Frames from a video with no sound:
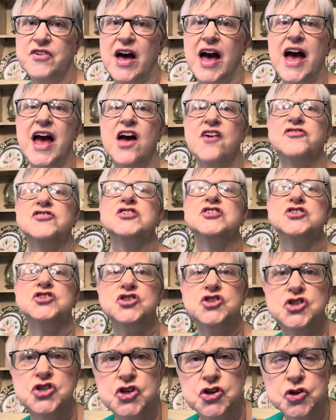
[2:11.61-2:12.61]
I have to
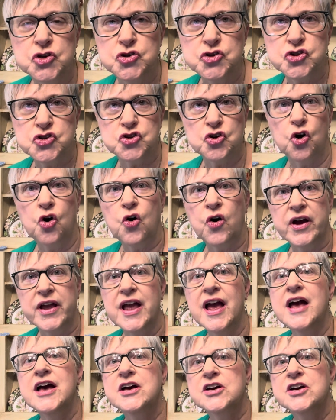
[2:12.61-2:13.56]
choose joy,